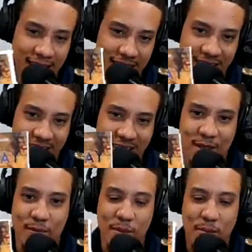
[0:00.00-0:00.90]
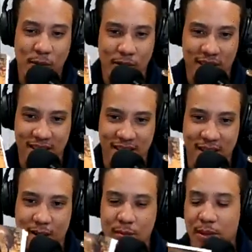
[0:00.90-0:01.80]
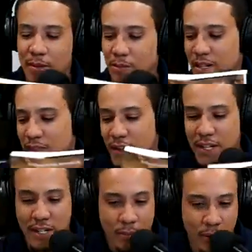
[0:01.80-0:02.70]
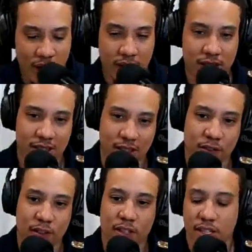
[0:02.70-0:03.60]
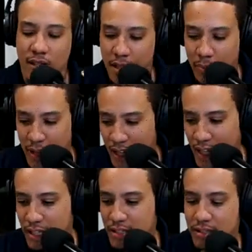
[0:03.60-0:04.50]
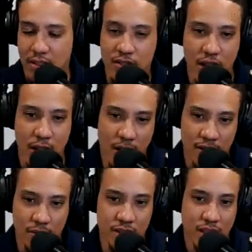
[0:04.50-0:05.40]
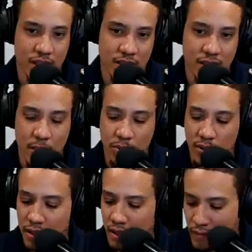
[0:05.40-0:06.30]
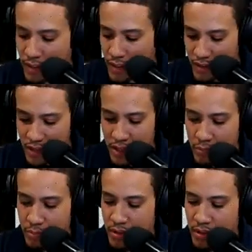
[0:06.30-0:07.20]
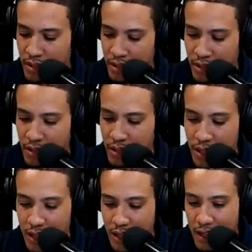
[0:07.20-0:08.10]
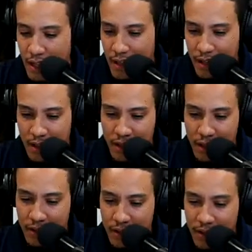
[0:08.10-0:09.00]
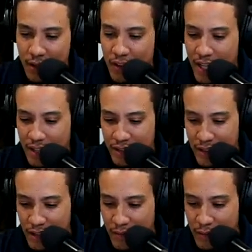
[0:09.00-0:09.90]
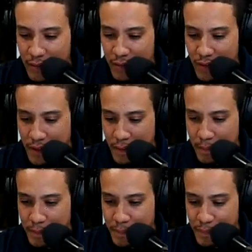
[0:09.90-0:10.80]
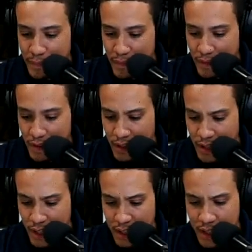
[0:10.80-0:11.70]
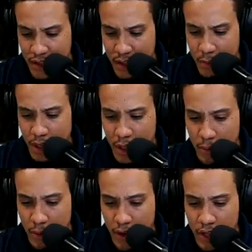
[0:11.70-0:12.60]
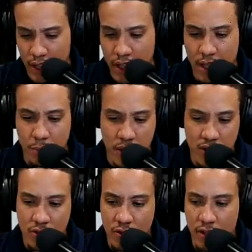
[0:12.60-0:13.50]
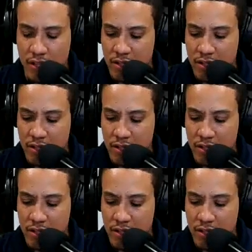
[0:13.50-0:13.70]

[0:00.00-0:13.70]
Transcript: I don't know, maybe boring to some, but if you're into books or if you're into like podcasts and stuff, John Maxwell is like the staple of leadership and and uh, all that stuff. Um, I think leadership and like marketing and mentoring.